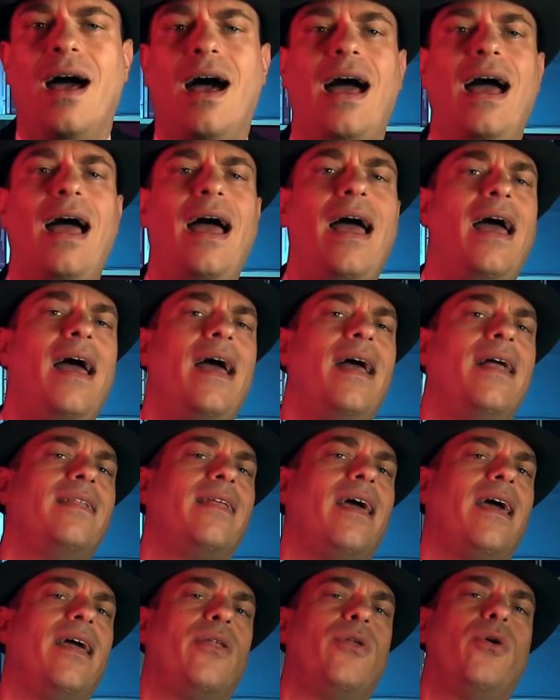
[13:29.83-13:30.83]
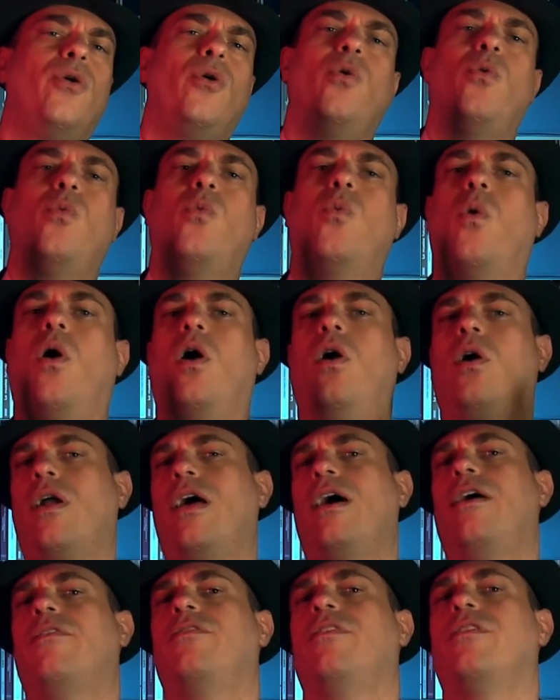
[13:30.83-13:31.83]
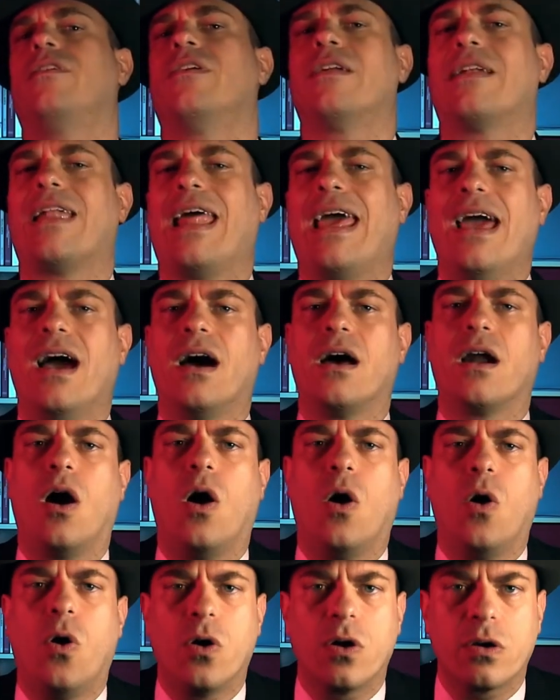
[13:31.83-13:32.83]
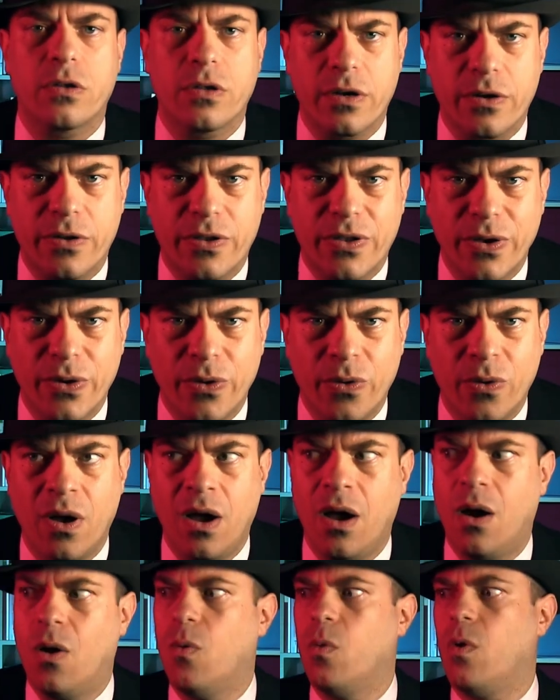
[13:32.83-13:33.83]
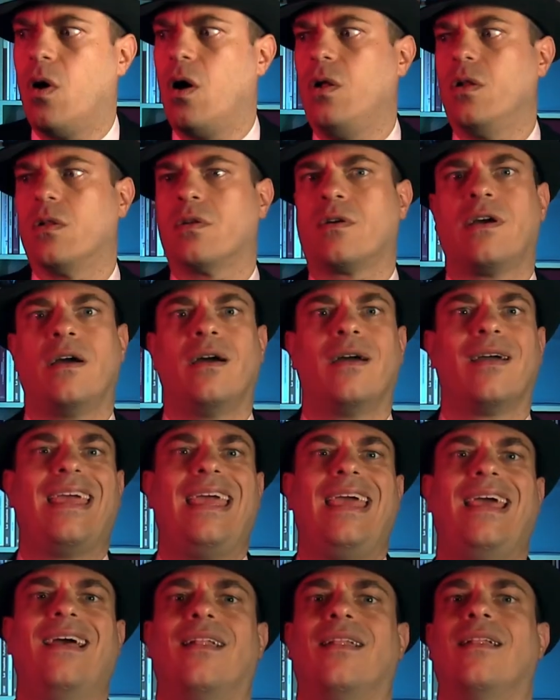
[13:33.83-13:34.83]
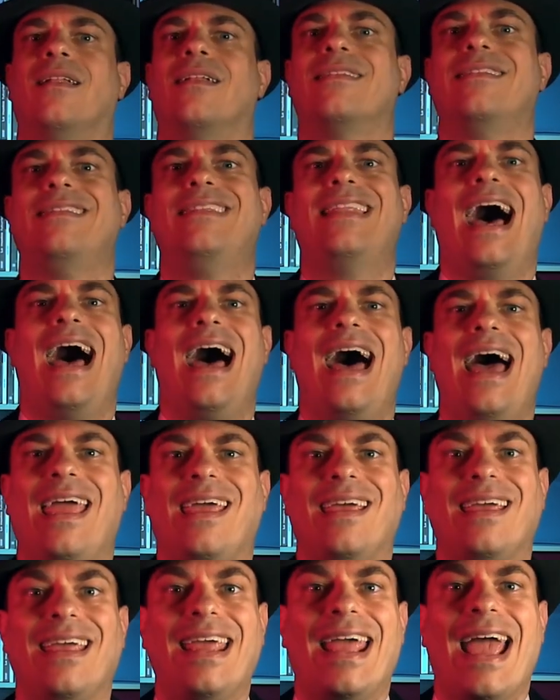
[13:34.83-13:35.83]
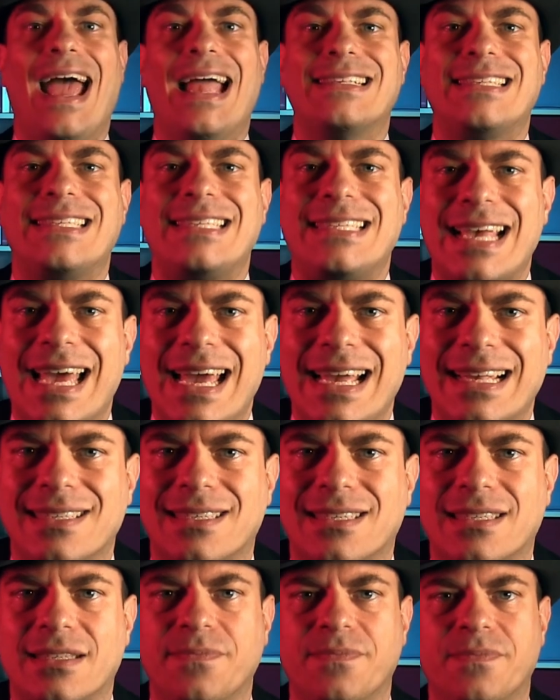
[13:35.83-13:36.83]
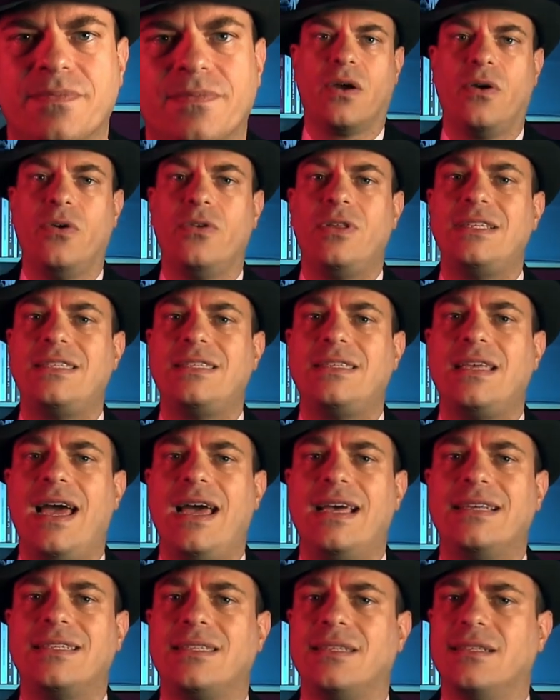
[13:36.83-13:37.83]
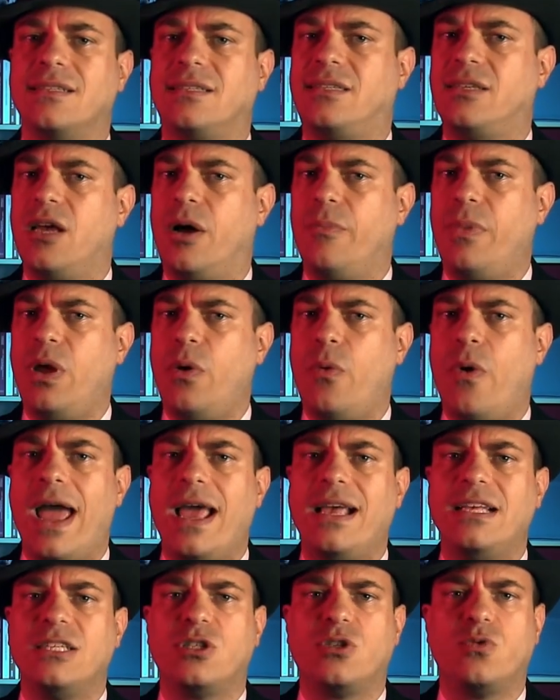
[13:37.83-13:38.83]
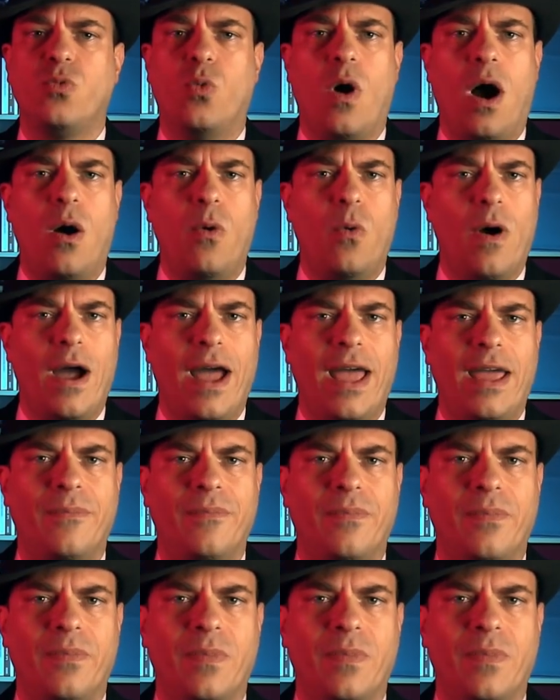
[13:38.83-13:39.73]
And they do whatever they are ordered to. Walk, kill, die, get sense. Kuti says Zombie way is one way.